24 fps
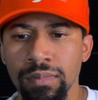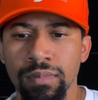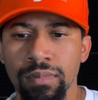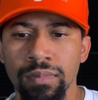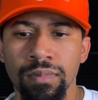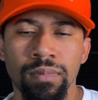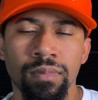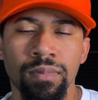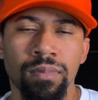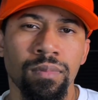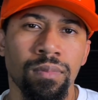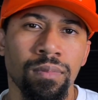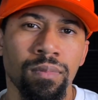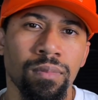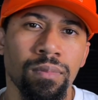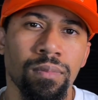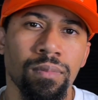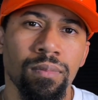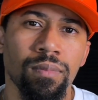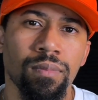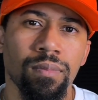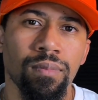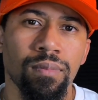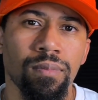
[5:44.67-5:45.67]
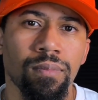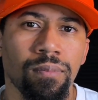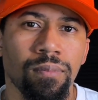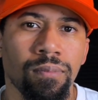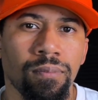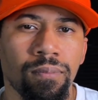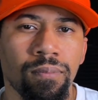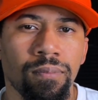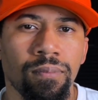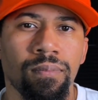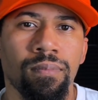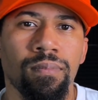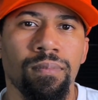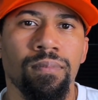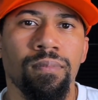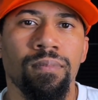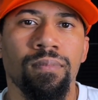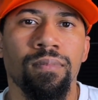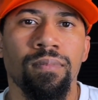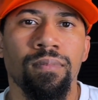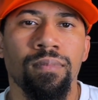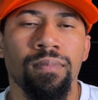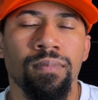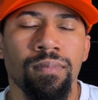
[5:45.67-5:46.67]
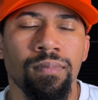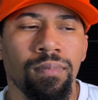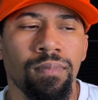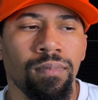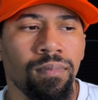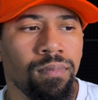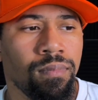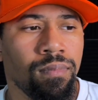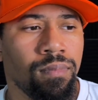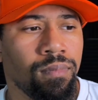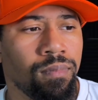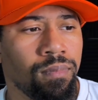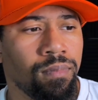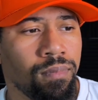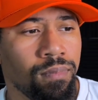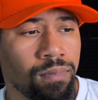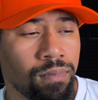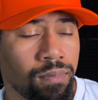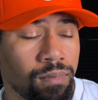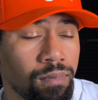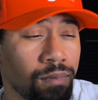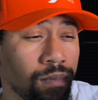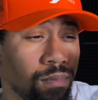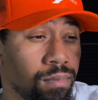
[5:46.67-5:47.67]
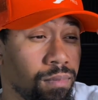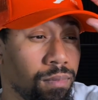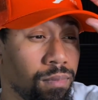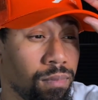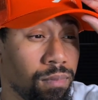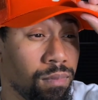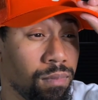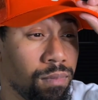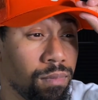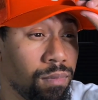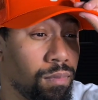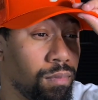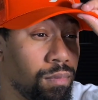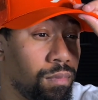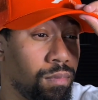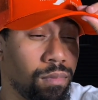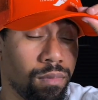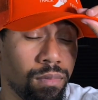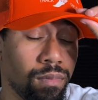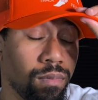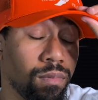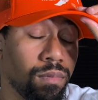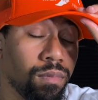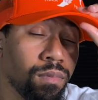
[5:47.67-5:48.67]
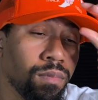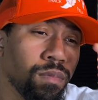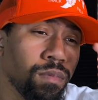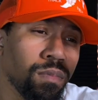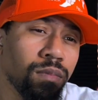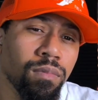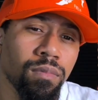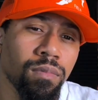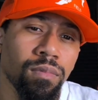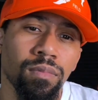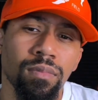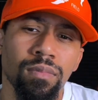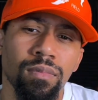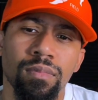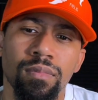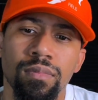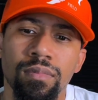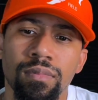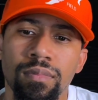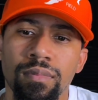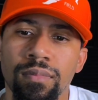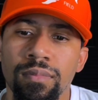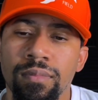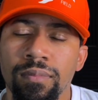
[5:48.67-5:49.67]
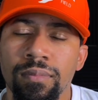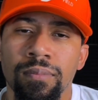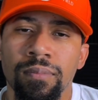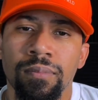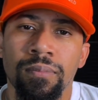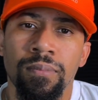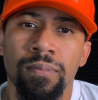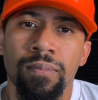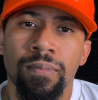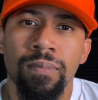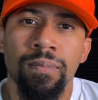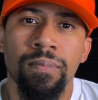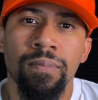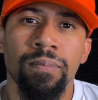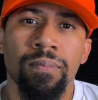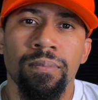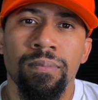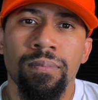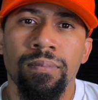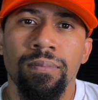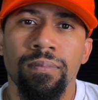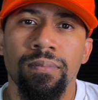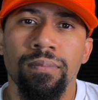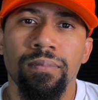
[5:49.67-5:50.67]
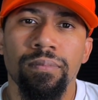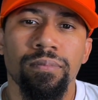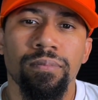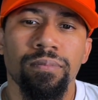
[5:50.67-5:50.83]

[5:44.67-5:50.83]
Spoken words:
No words are spoken by the person on screen.